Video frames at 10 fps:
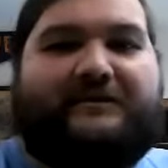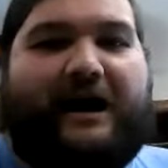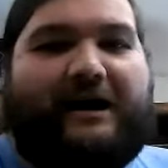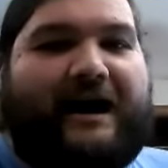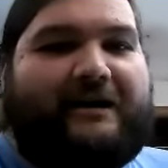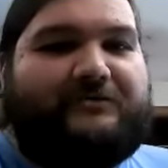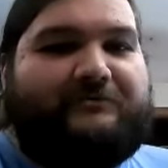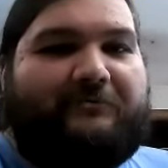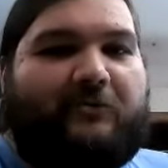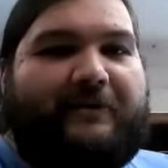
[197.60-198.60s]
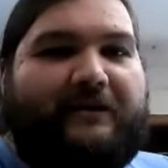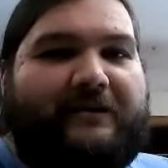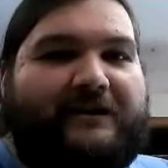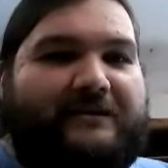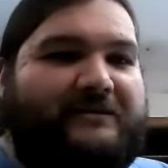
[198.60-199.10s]
uh, council
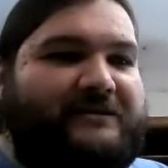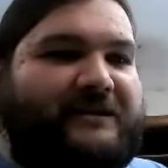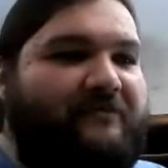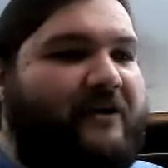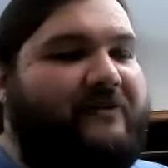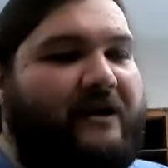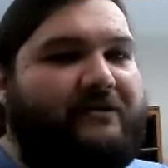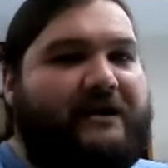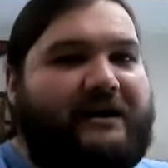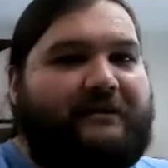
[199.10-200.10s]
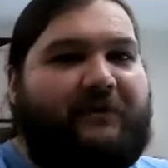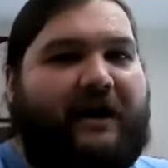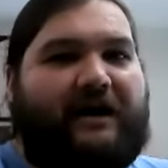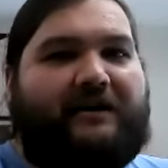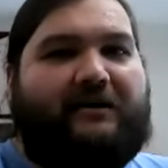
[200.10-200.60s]
memorabilia stuff I found on
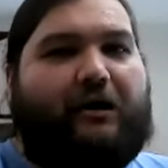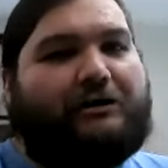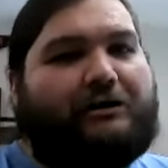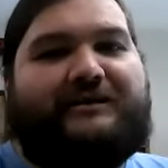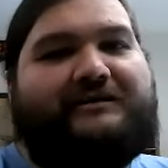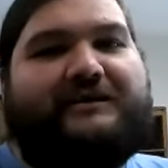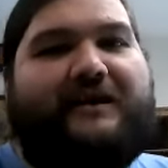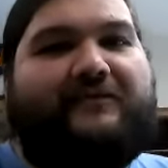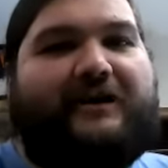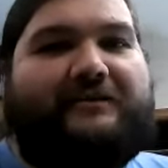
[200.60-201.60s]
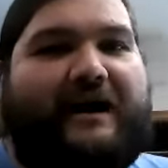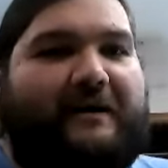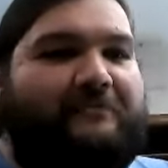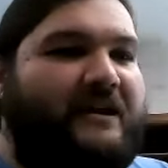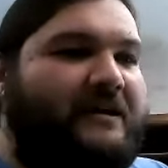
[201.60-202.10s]
eBay, auctions, stuff like
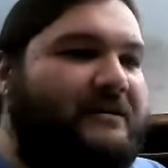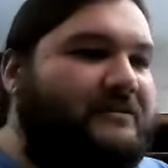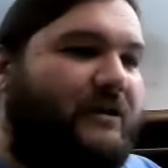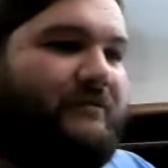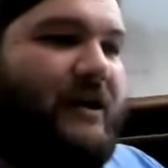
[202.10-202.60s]
that. So I've